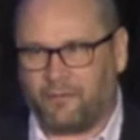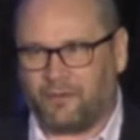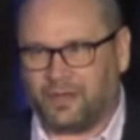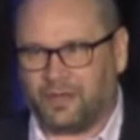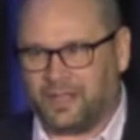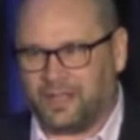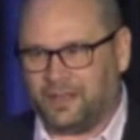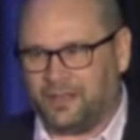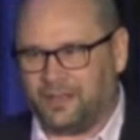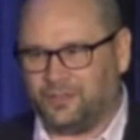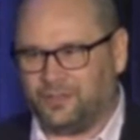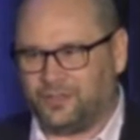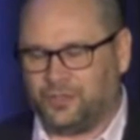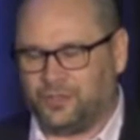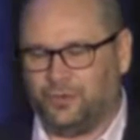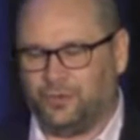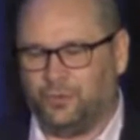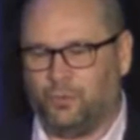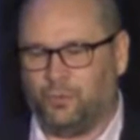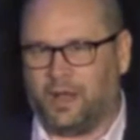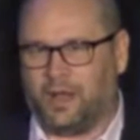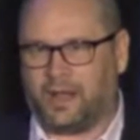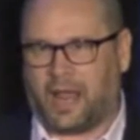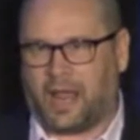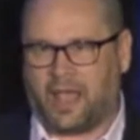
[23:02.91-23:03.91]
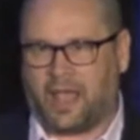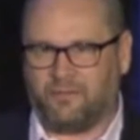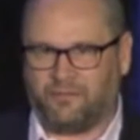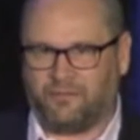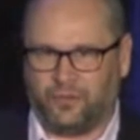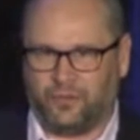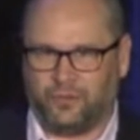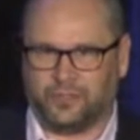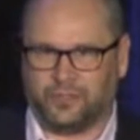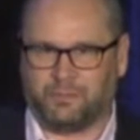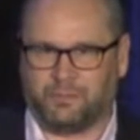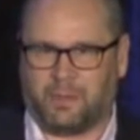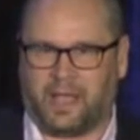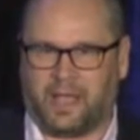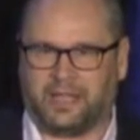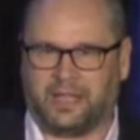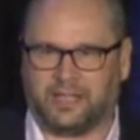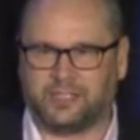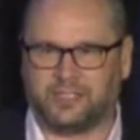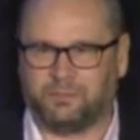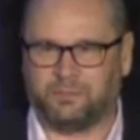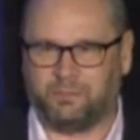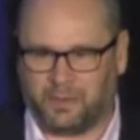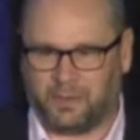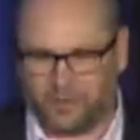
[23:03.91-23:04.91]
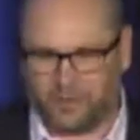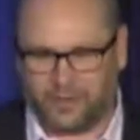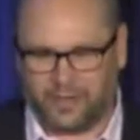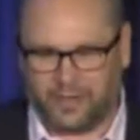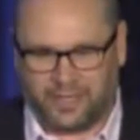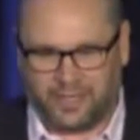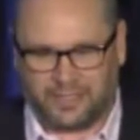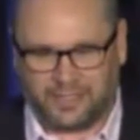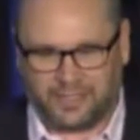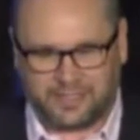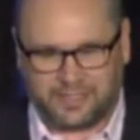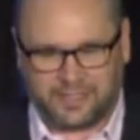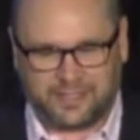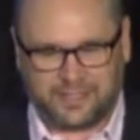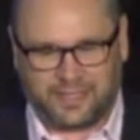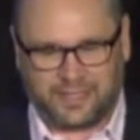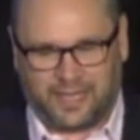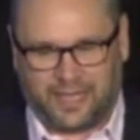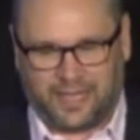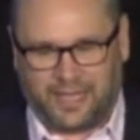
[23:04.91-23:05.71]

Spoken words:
I want to get into what I view as my experience